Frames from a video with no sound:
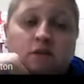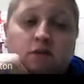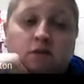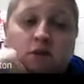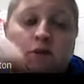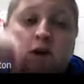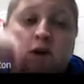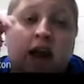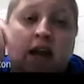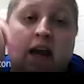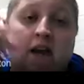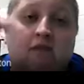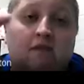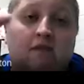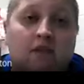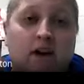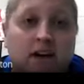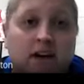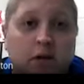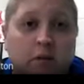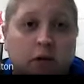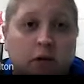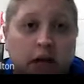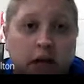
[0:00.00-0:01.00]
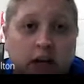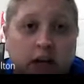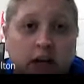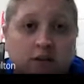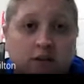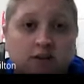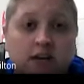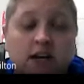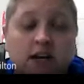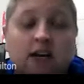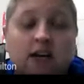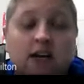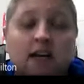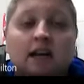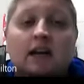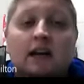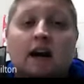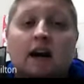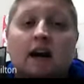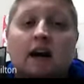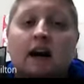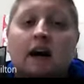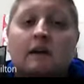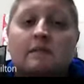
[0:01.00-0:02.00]
So if you handwrite a page,
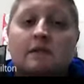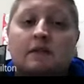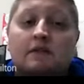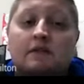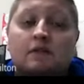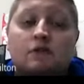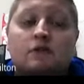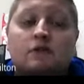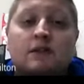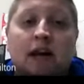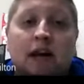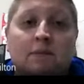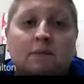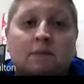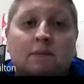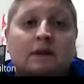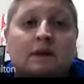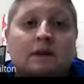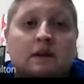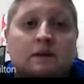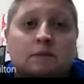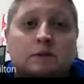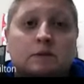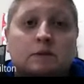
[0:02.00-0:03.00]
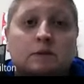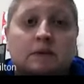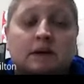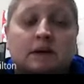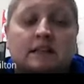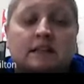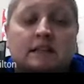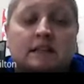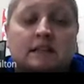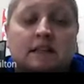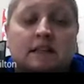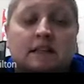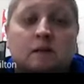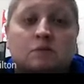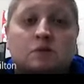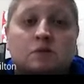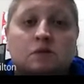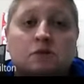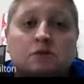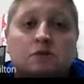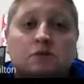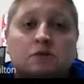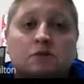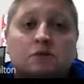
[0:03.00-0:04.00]
if you type it and double space it in
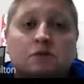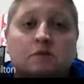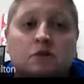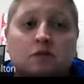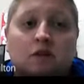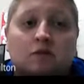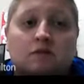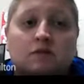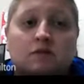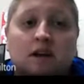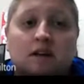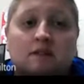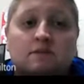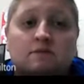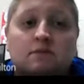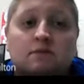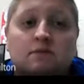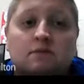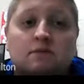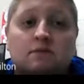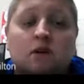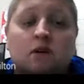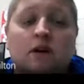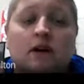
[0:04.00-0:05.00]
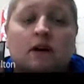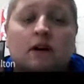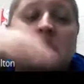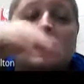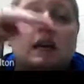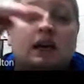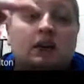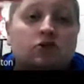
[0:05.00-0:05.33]
Times New Roman 12 size font,